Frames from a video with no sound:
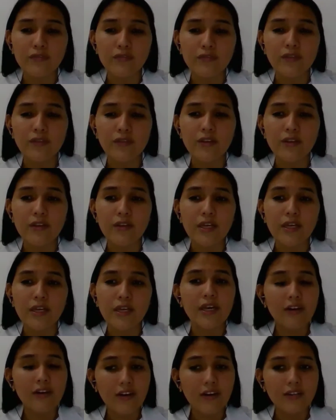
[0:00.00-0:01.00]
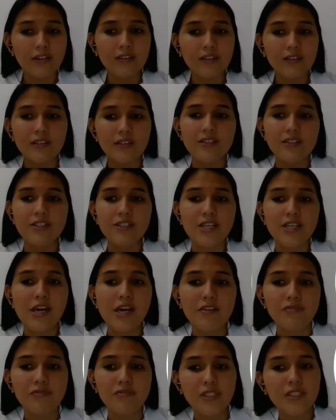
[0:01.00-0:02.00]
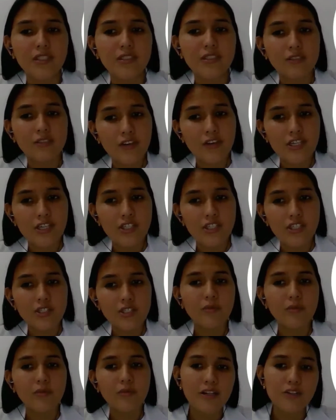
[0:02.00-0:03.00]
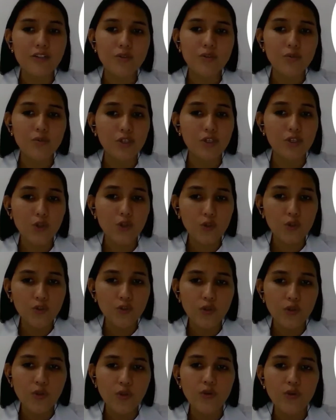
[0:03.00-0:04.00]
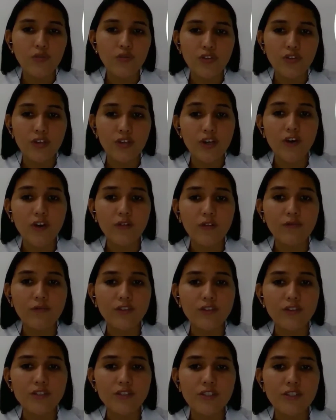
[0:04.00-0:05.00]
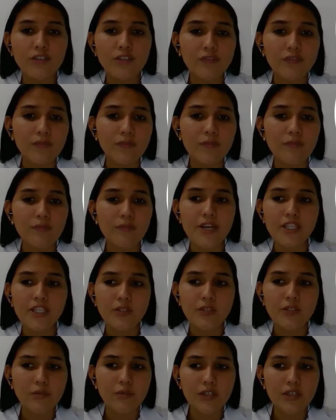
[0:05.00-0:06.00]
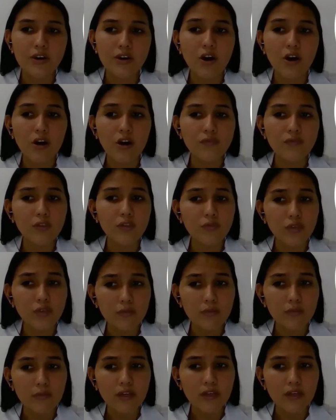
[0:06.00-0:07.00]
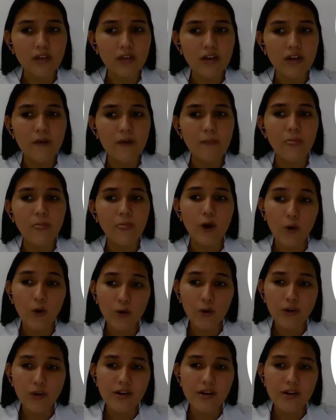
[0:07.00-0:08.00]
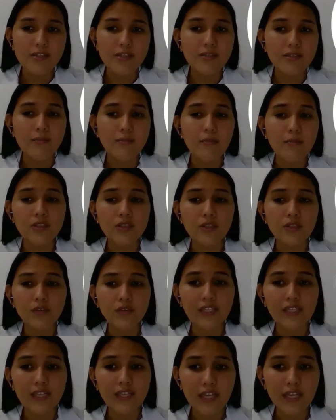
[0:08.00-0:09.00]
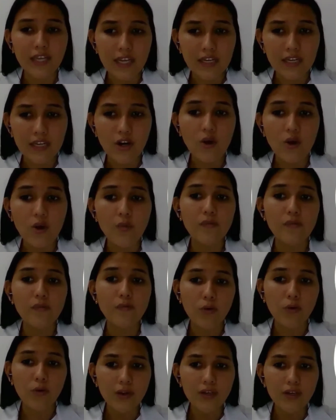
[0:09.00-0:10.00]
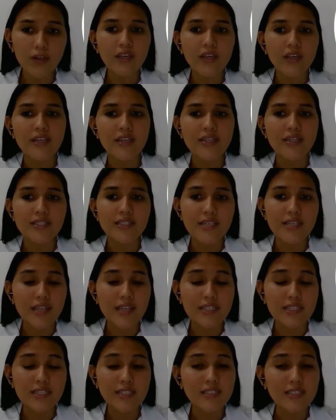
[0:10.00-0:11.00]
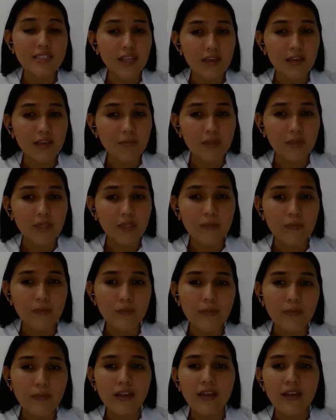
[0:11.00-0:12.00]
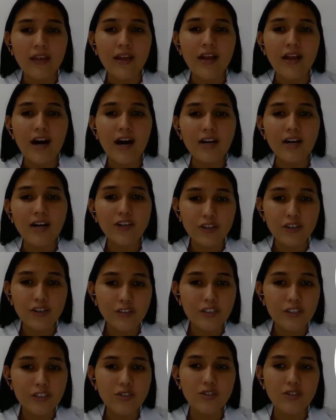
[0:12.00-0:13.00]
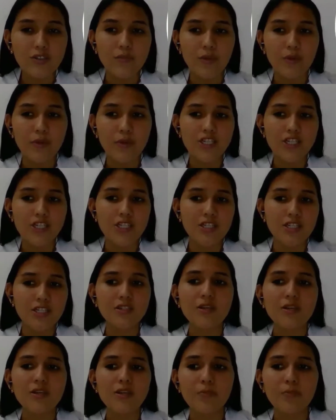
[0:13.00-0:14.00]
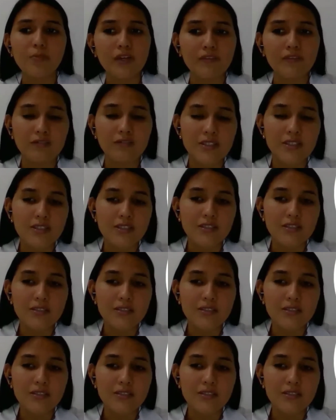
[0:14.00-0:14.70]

disorders, and failed food to drive. In fact, dietary interventions may also be used for the conservative management of uremia or as a means of delaying or avoiding dialysis therapy,